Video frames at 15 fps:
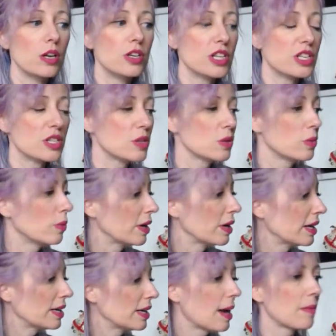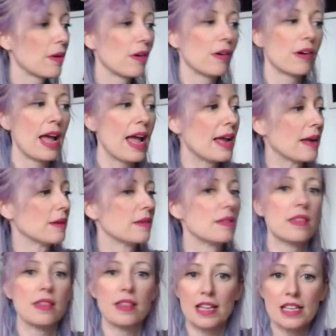just one at a time go, okay,
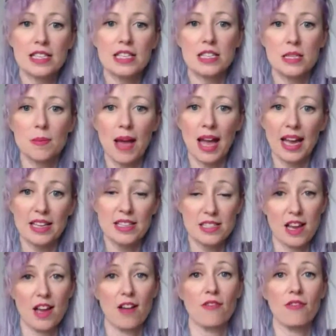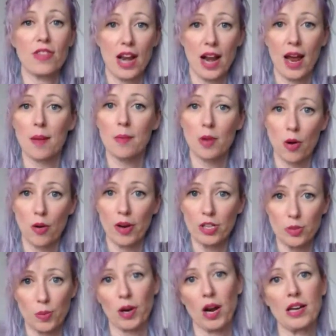this is the bag of stuff that I'm going
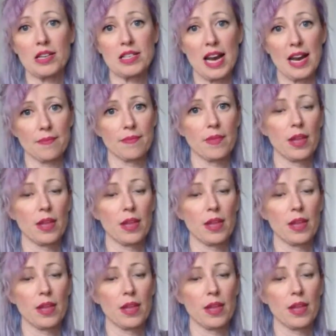to work on today.